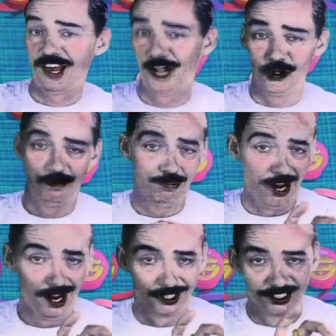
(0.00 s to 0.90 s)
That new
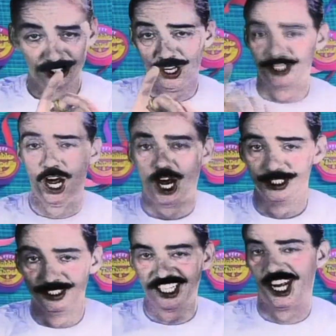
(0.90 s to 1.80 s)
pack just
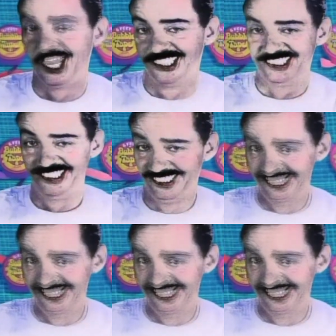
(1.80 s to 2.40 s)
doesn't cut it.